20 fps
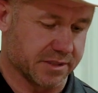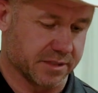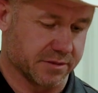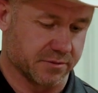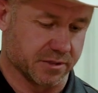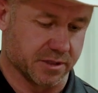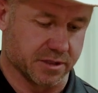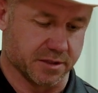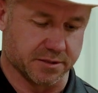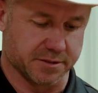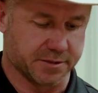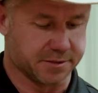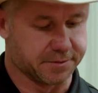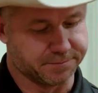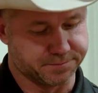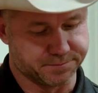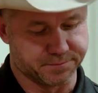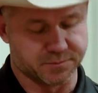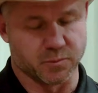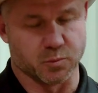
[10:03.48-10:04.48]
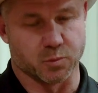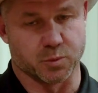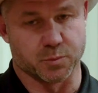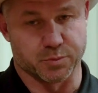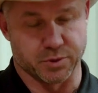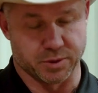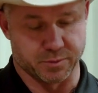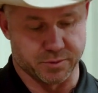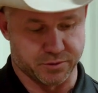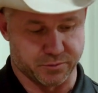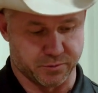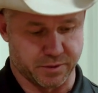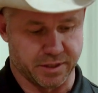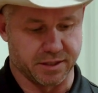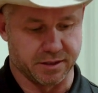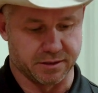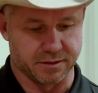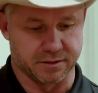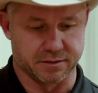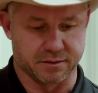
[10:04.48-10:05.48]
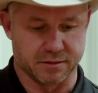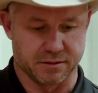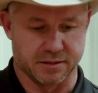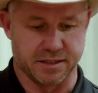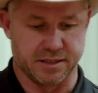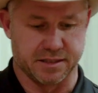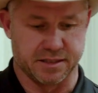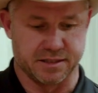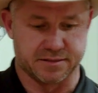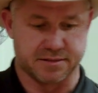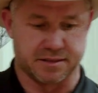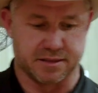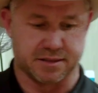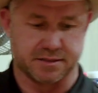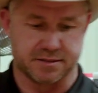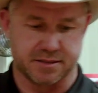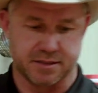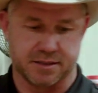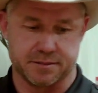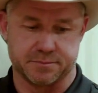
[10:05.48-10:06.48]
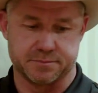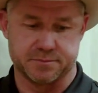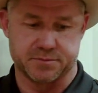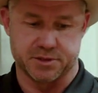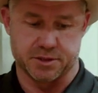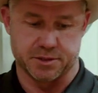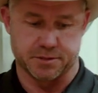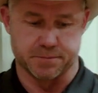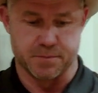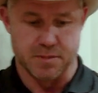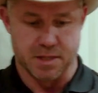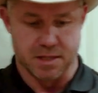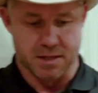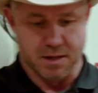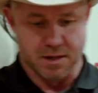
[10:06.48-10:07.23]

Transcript: 6 runs, we're pretty much ready to clean these things up. So